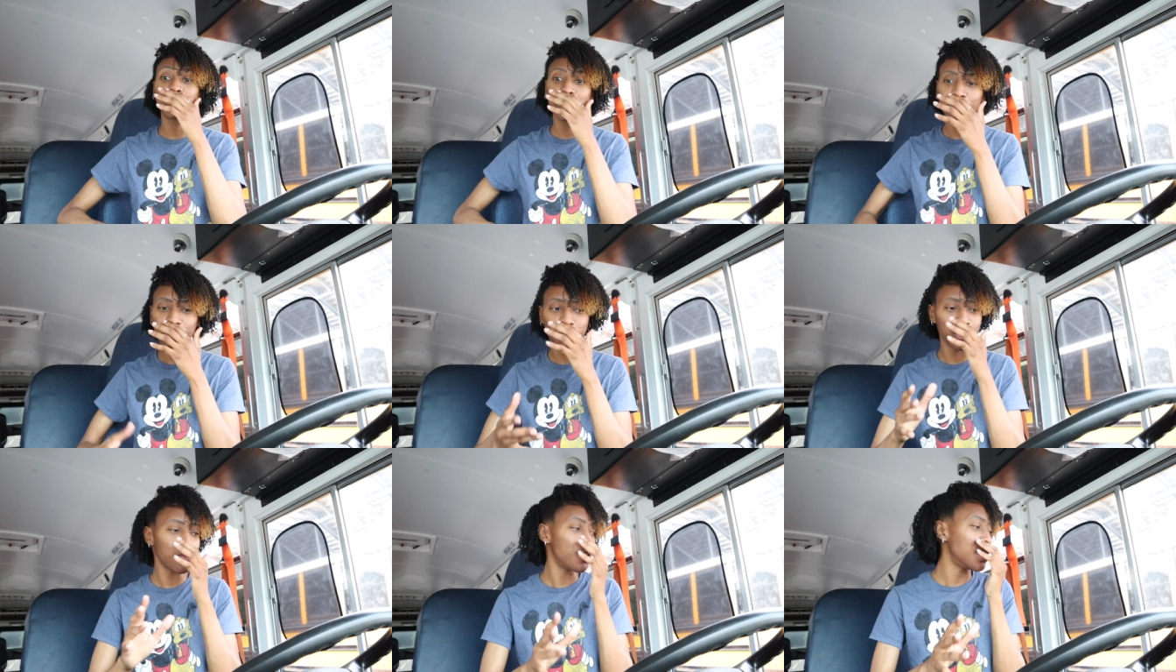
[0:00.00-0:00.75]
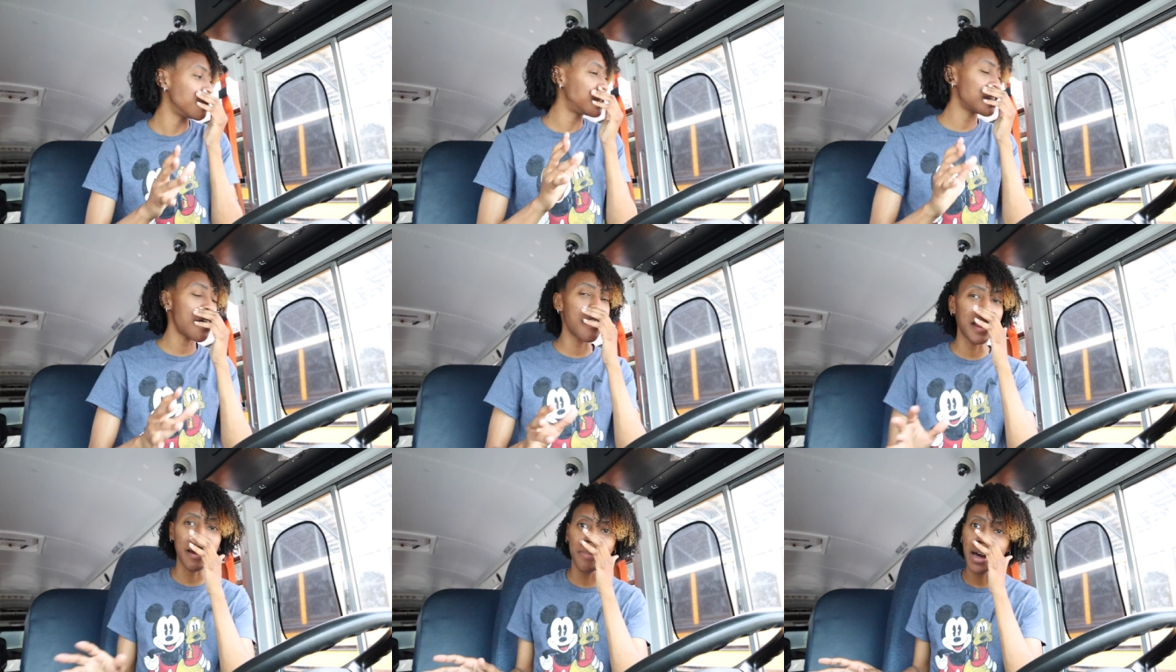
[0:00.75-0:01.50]
still chewing. I'm
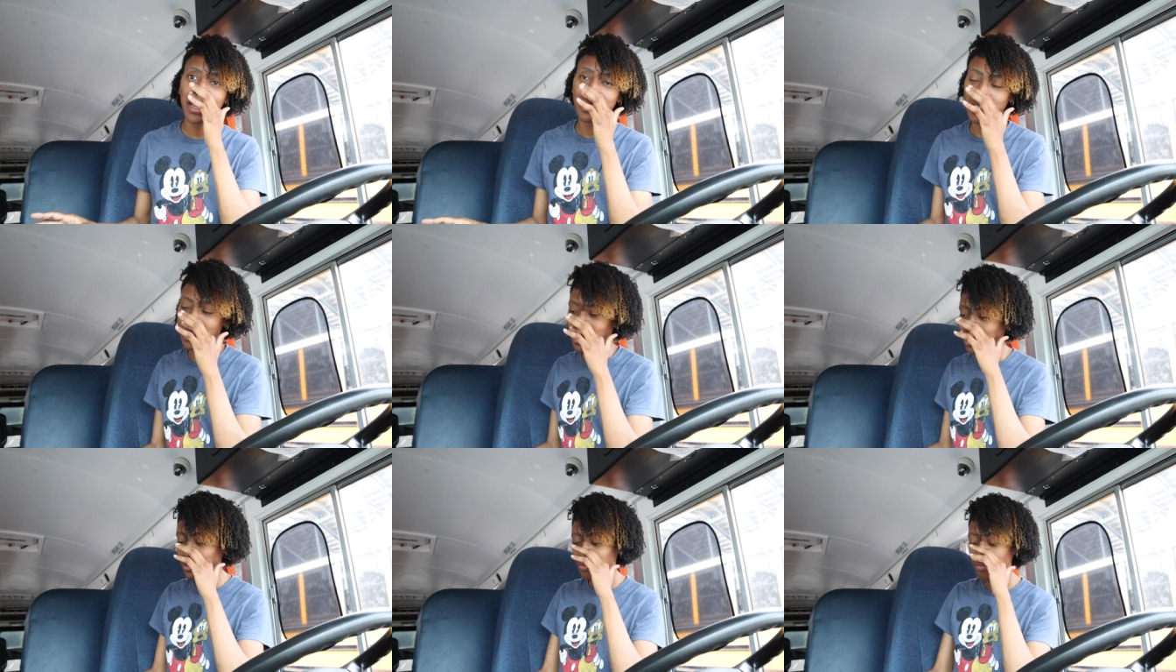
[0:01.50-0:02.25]
sorry. I apologize.